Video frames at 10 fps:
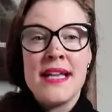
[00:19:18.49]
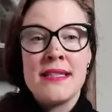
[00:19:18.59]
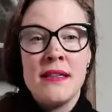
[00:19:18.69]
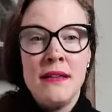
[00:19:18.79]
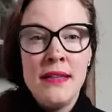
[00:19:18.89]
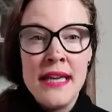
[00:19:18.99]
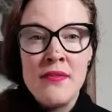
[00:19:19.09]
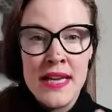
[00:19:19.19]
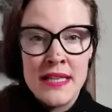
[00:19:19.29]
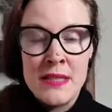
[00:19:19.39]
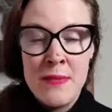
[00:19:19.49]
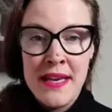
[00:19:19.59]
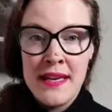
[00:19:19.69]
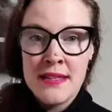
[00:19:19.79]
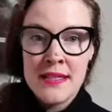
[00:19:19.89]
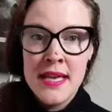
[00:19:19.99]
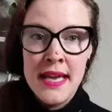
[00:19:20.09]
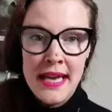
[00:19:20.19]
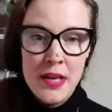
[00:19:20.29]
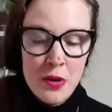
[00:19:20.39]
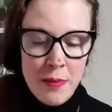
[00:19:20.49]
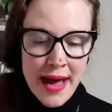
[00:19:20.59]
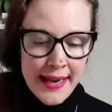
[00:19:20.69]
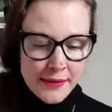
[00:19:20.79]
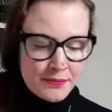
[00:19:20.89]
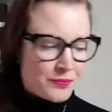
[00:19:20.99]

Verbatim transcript: as a lived experience in your body.